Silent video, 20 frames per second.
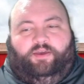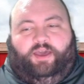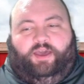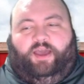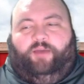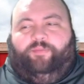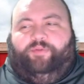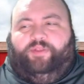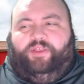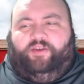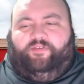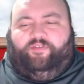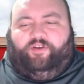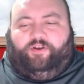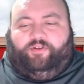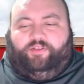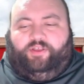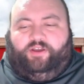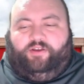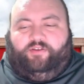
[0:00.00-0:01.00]
I believe
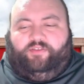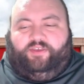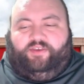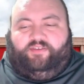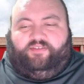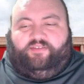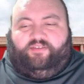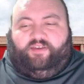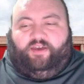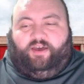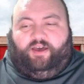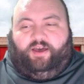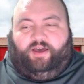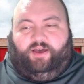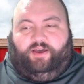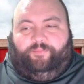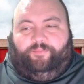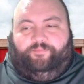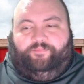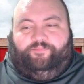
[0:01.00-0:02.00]
earlier this
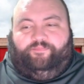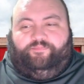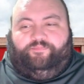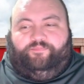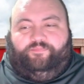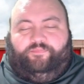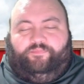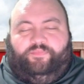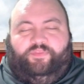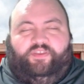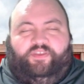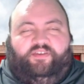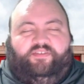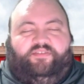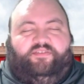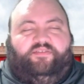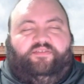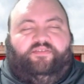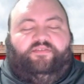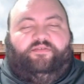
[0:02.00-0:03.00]

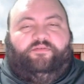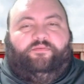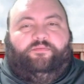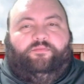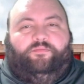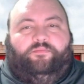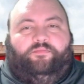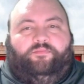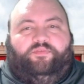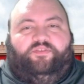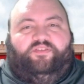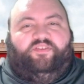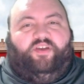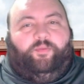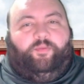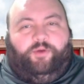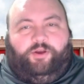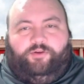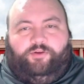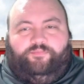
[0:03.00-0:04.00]
this
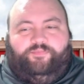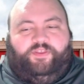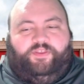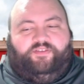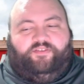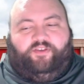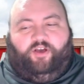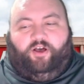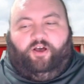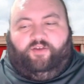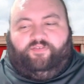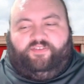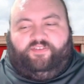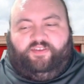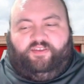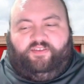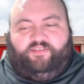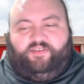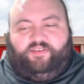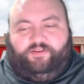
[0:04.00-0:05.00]
summer, this
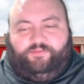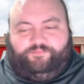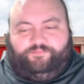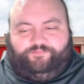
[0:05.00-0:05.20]
offseason,